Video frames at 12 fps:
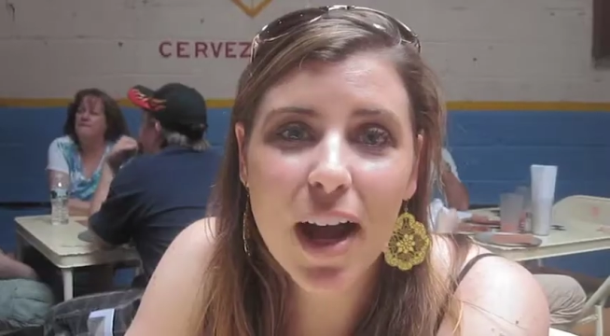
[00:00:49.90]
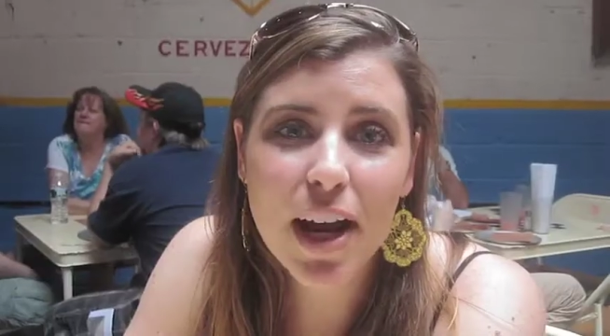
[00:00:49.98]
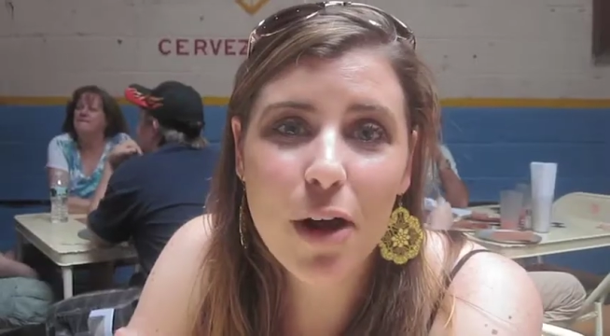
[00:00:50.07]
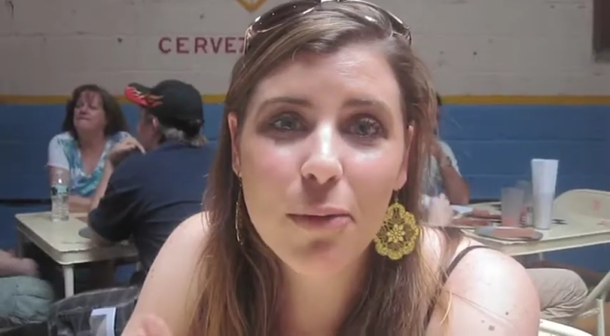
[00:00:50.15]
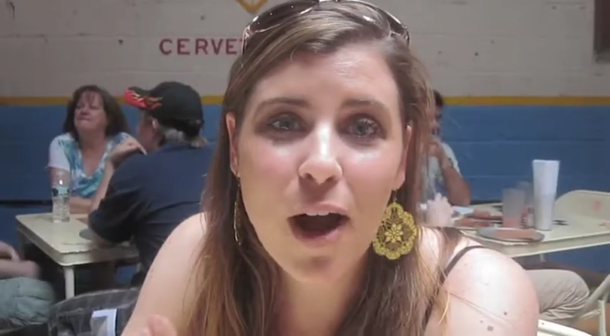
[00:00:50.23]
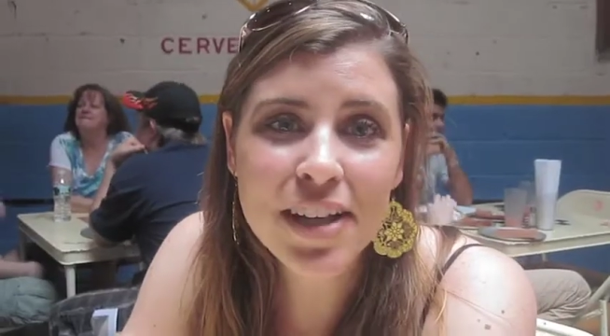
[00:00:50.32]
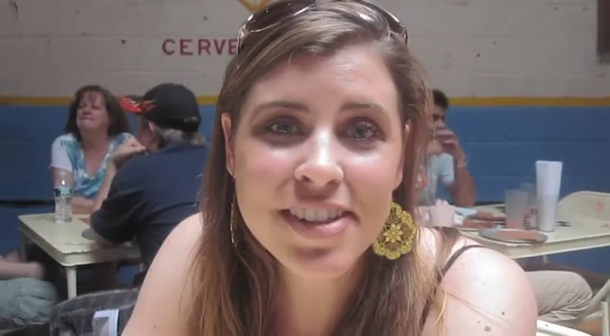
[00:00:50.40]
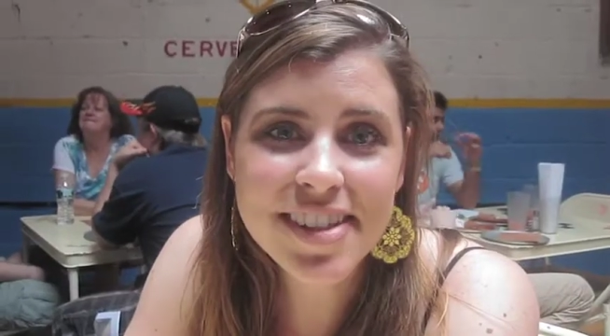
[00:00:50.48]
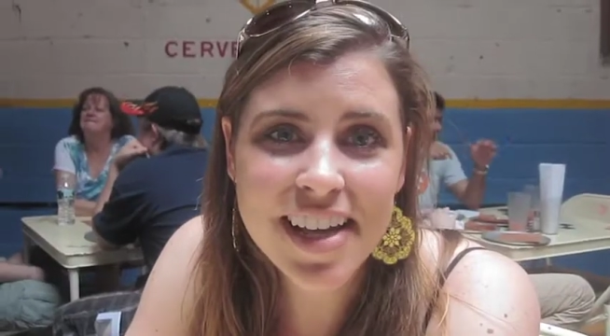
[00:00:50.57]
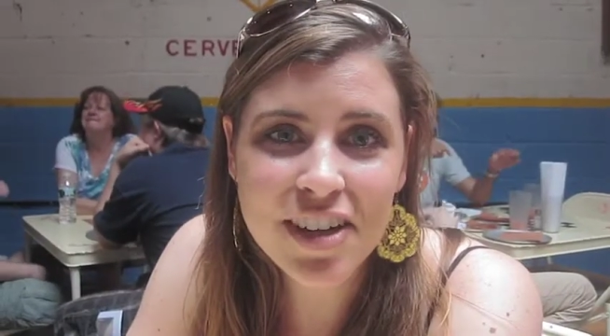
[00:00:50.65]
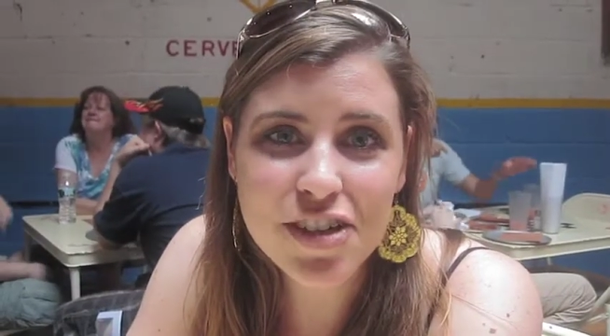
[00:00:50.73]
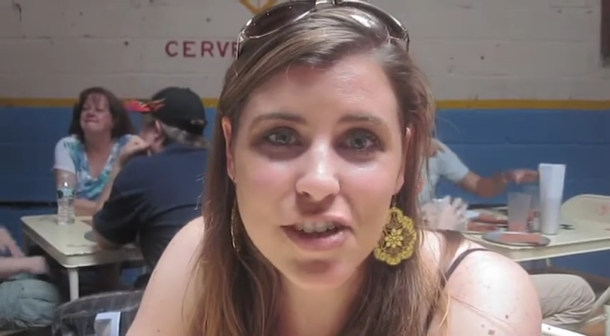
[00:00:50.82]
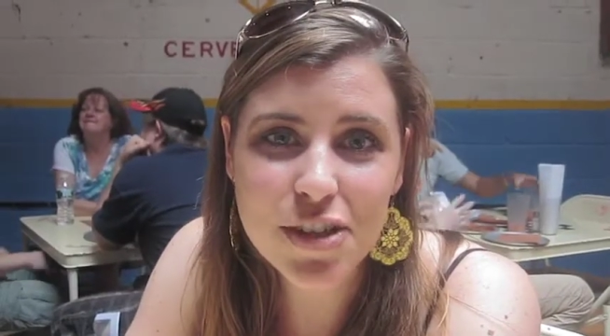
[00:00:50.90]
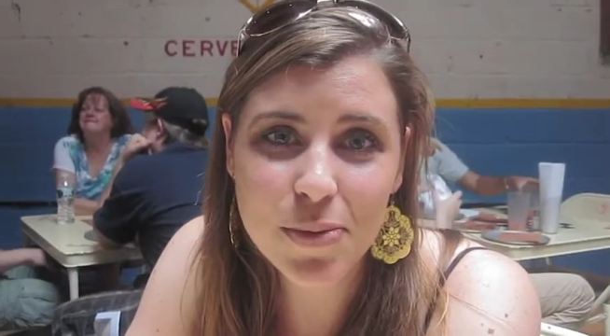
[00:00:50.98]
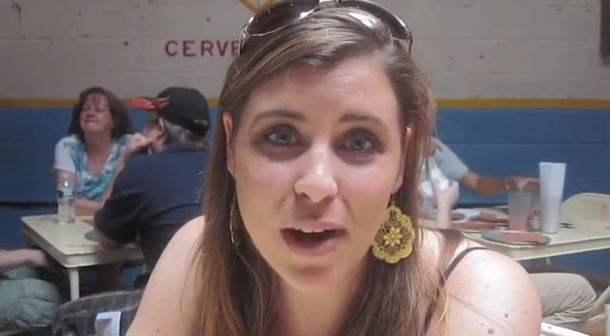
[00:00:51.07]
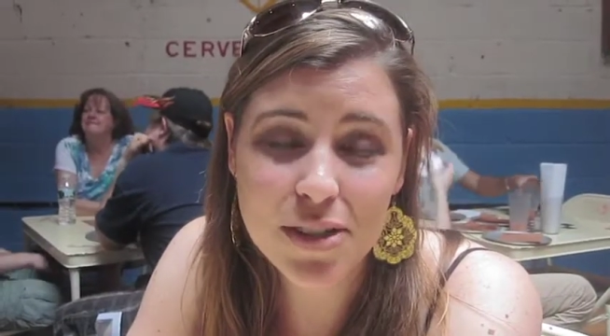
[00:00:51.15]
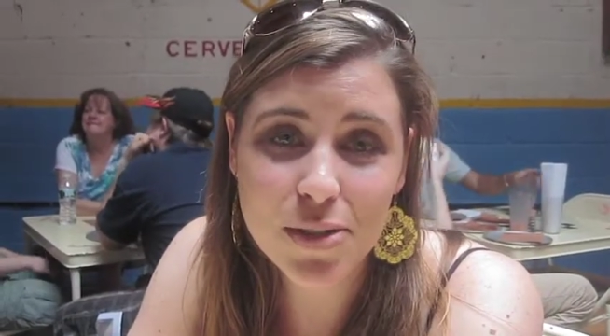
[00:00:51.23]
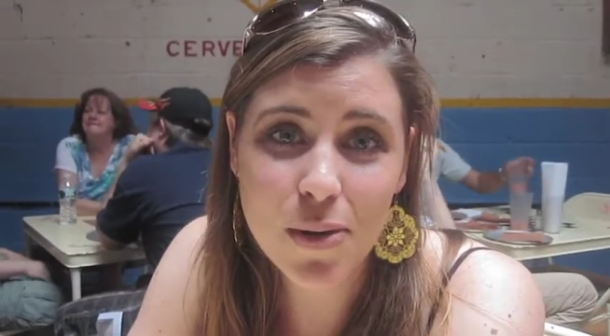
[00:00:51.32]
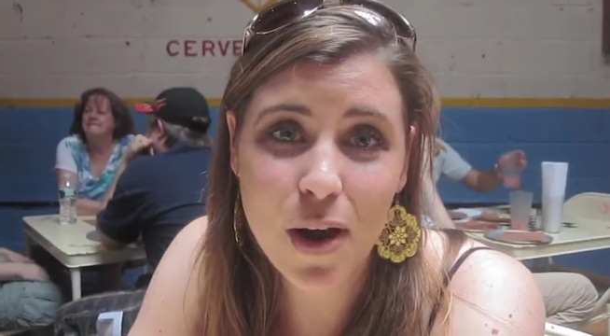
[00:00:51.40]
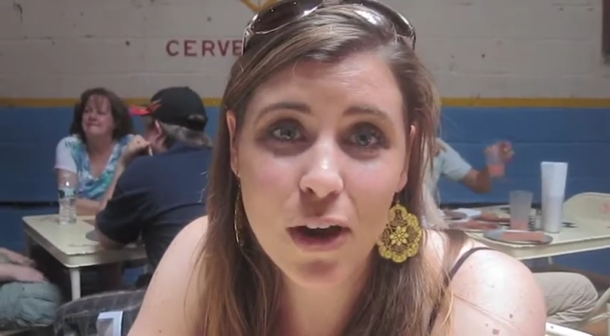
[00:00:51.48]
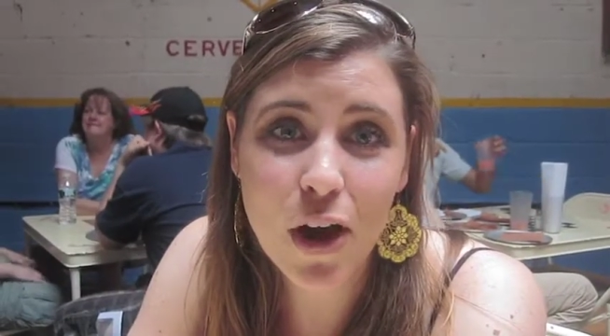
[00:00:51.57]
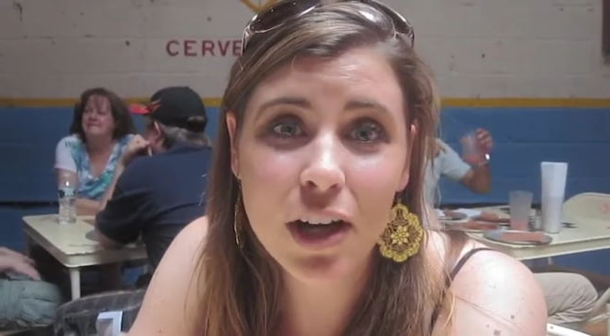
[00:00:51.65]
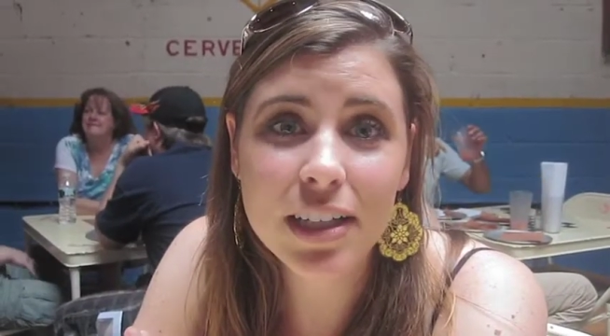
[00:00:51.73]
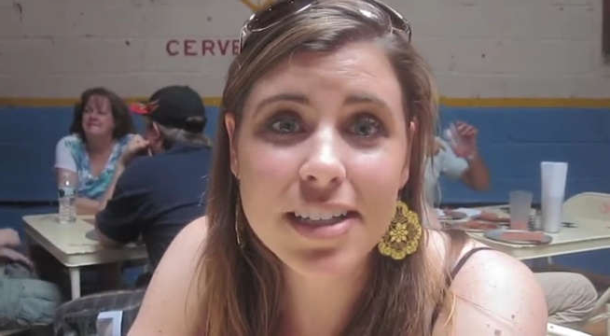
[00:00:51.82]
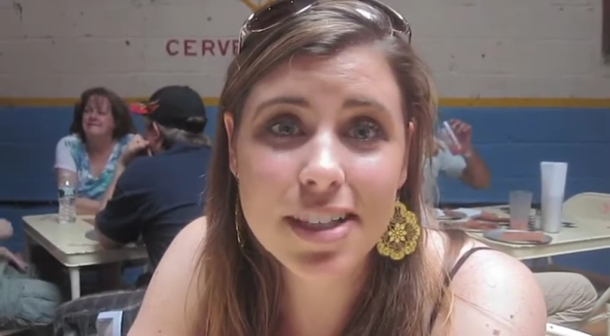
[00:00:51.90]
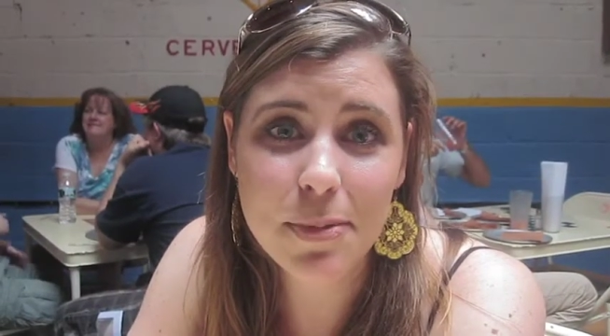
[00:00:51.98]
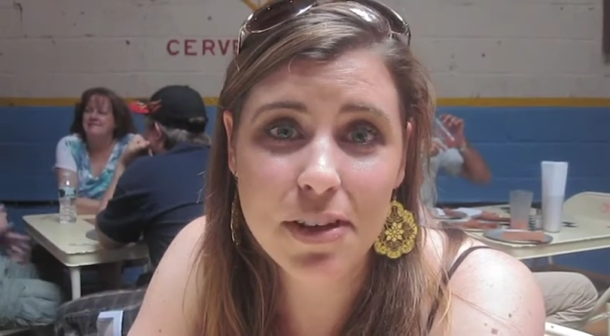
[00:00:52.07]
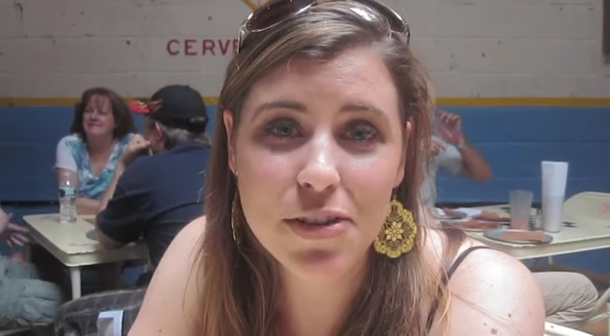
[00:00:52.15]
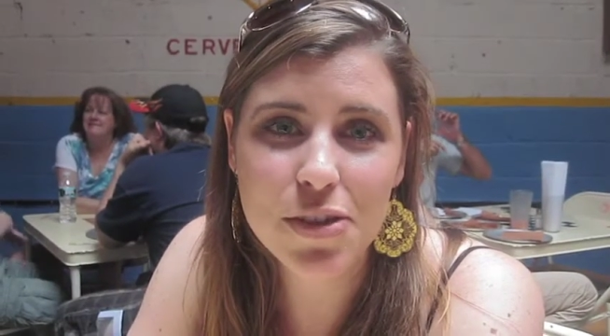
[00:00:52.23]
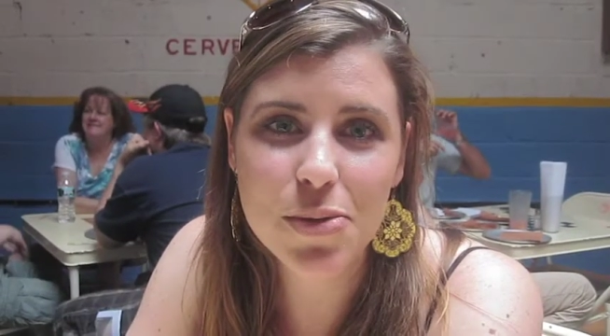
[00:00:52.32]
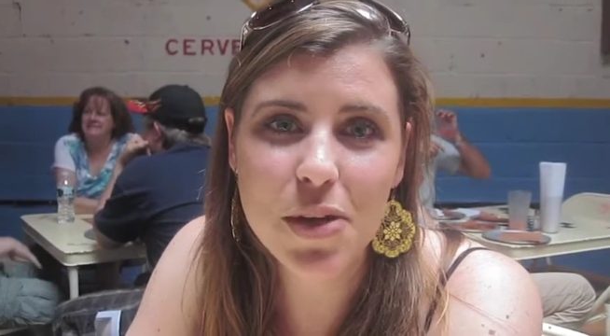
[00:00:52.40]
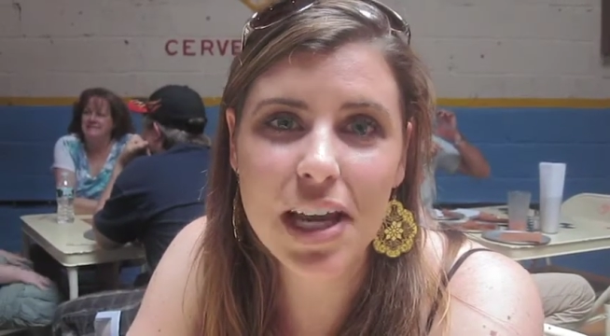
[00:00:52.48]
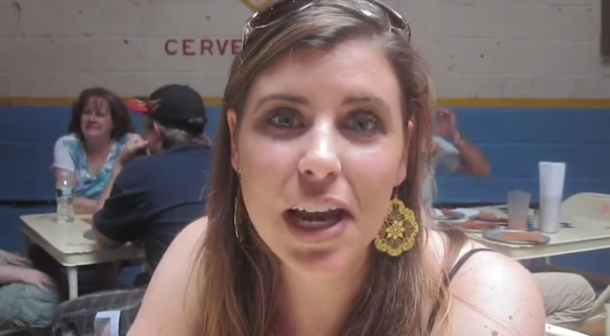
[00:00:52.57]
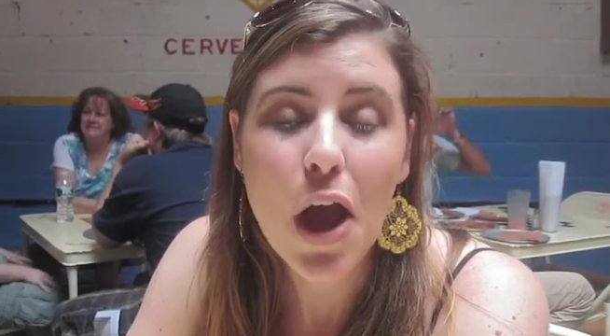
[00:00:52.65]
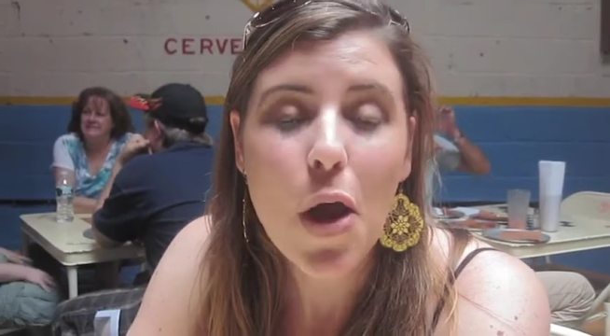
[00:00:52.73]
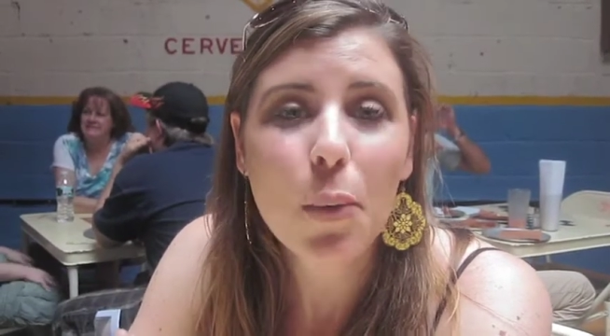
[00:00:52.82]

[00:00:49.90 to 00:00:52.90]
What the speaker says: at Ron Sanchez's restaurant on Elizabeth Street,